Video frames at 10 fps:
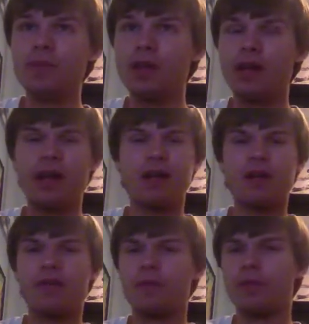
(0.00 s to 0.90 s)
Gennady
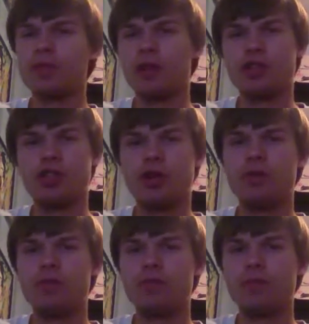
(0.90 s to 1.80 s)
Golovkin puts on a
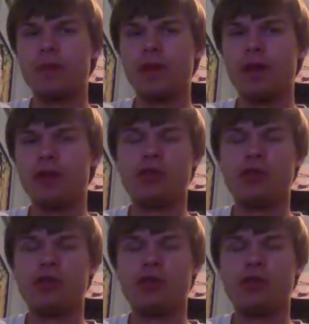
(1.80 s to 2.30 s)
show, and